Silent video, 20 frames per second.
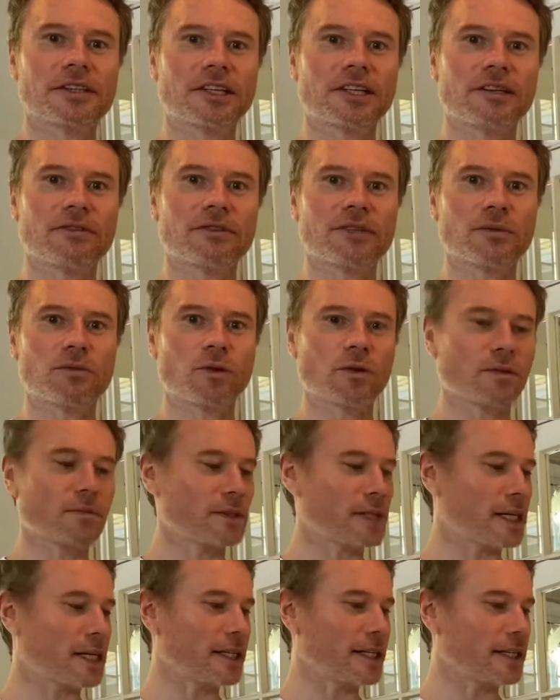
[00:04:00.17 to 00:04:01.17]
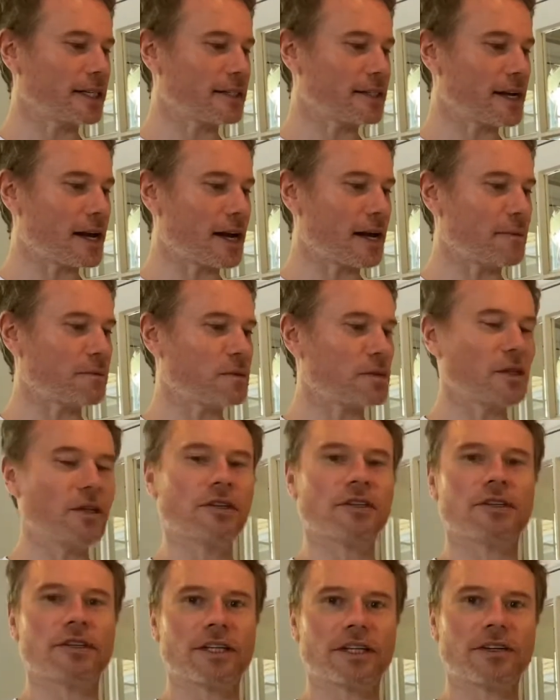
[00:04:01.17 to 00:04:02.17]
lovely warm day. It's
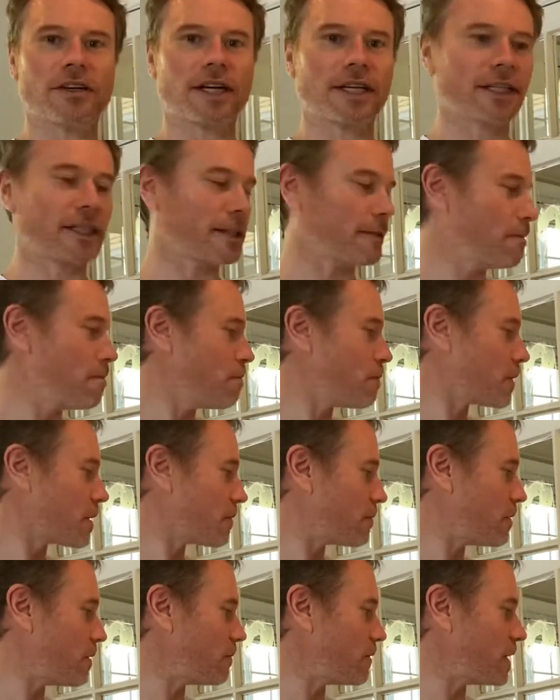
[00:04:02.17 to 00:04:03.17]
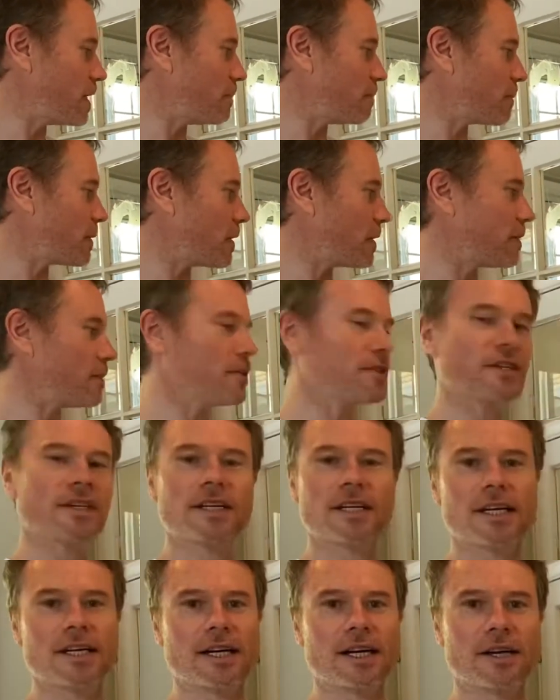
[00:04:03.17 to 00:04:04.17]
absolutely cracking. £15.
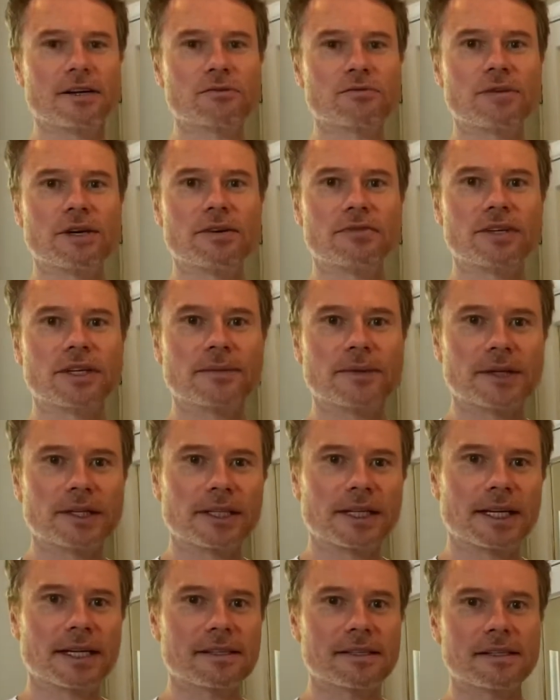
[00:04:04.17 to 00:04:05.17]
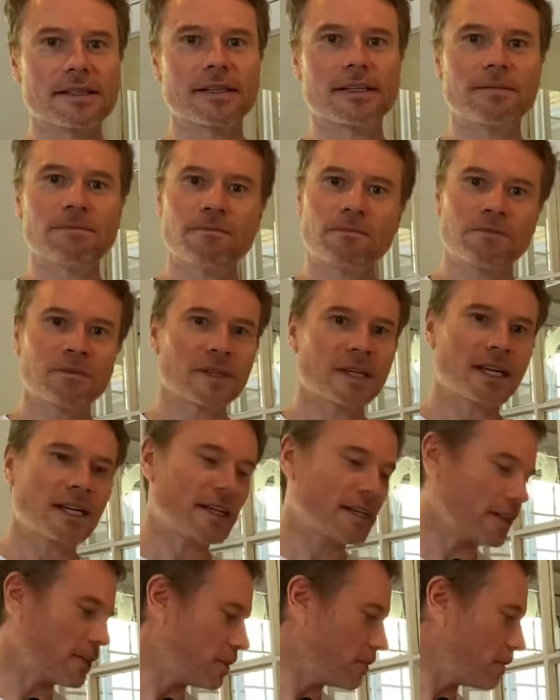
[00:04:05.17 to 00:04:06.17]
I was raving about it last time, and
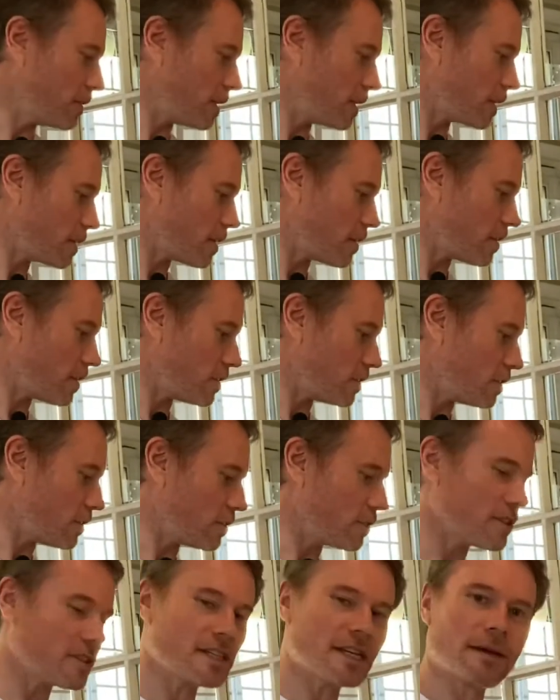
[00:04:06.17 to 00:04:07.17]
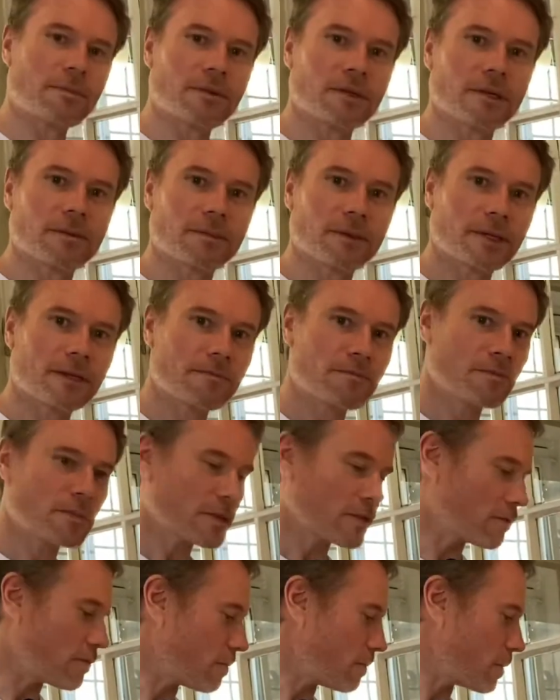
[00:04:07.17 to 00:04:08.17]
I can only encourage you to snap it up
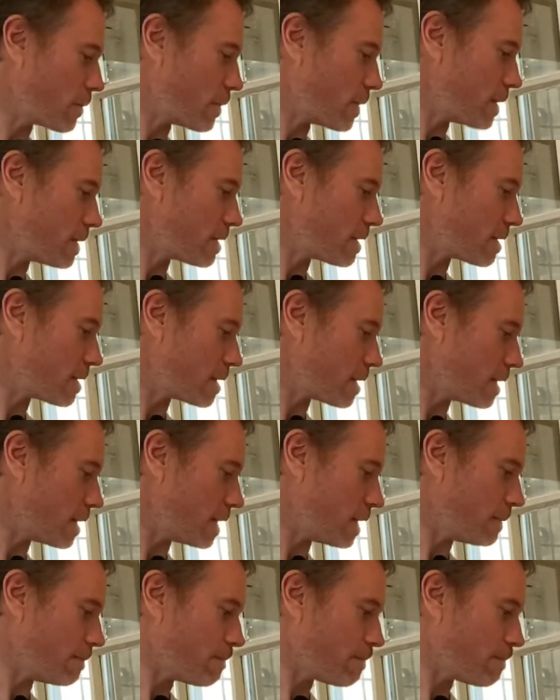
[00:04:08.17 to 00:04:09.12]
from the Wine Society